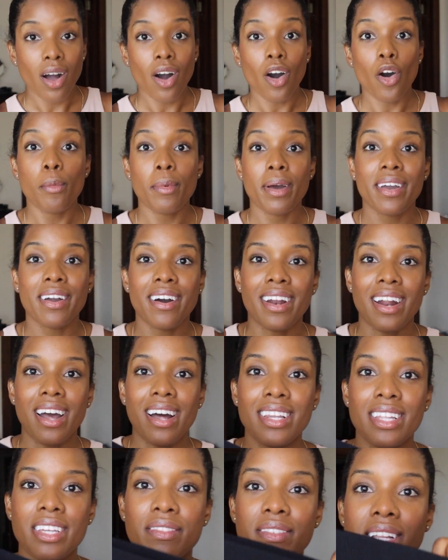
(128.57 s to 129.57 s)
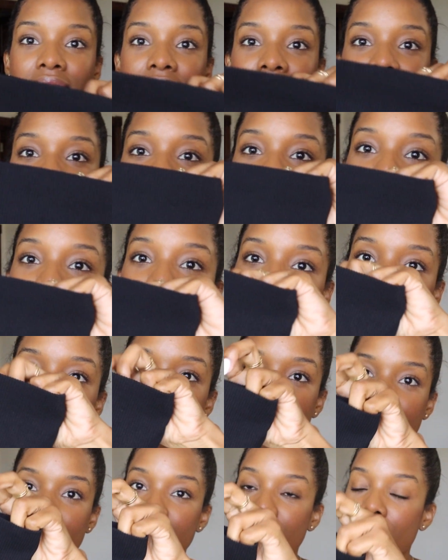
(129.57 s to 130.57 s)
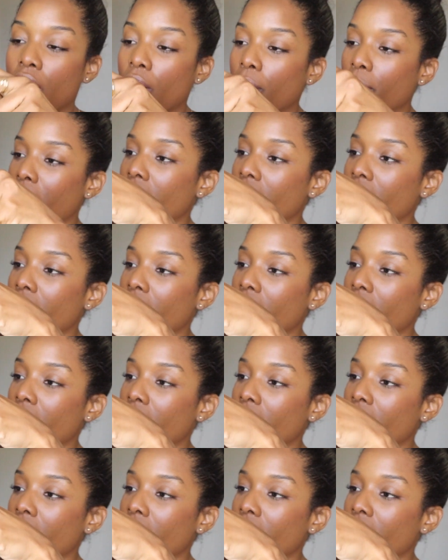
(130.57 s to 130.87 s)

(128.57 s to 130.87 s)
Oh my god, I'll leave the links to these things down